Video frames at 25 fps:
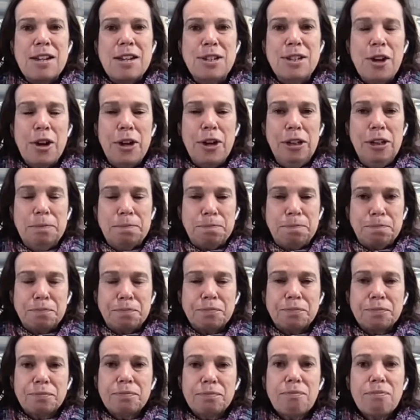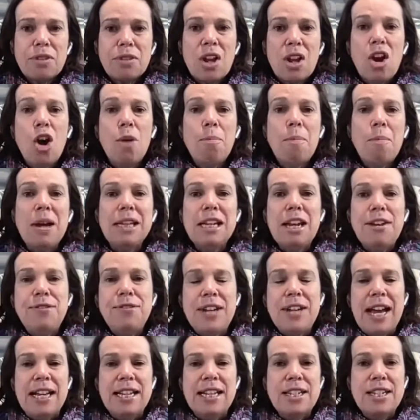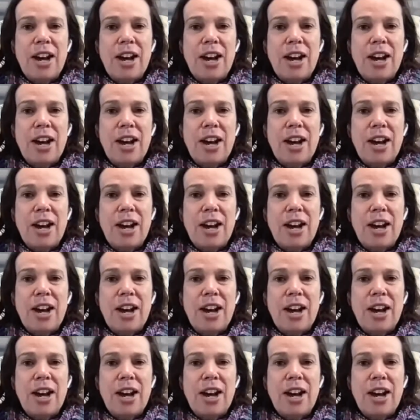So on my left-hand